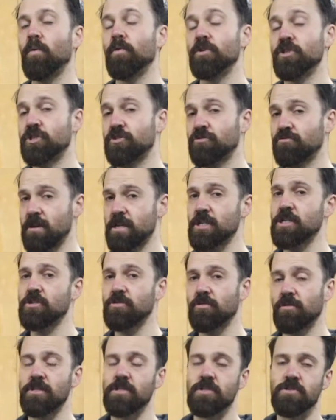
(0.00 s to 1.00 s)
or stretch
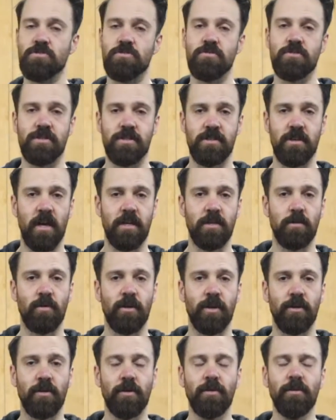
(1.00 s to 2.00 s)
choice you decide you
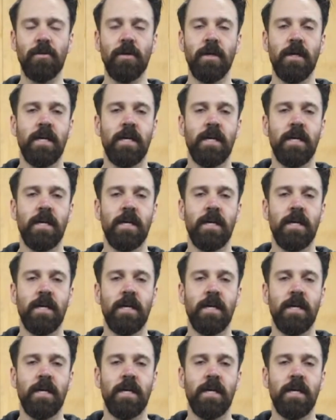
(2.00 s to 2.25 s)
wanna do.